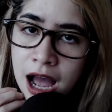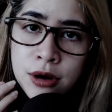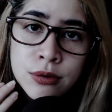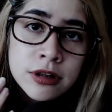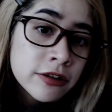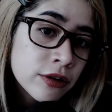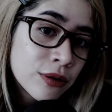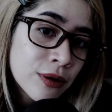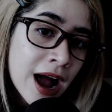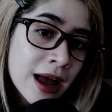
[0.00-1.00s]
I would
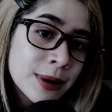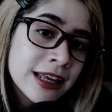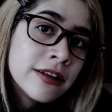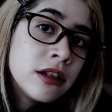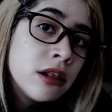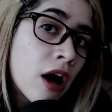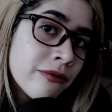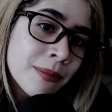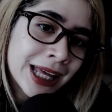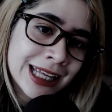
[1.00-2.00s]
describe his
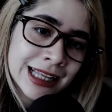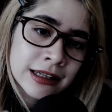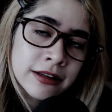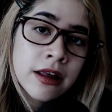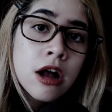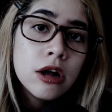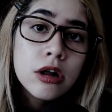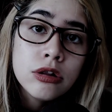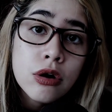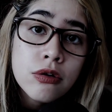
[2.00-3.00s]
lovemaking as
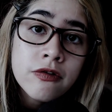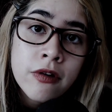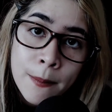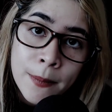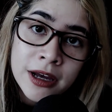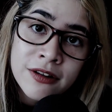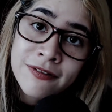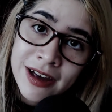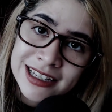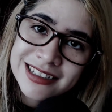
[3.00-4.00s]
aloof but
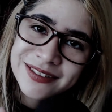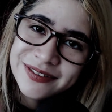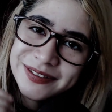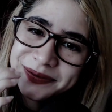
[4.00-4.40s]
effective.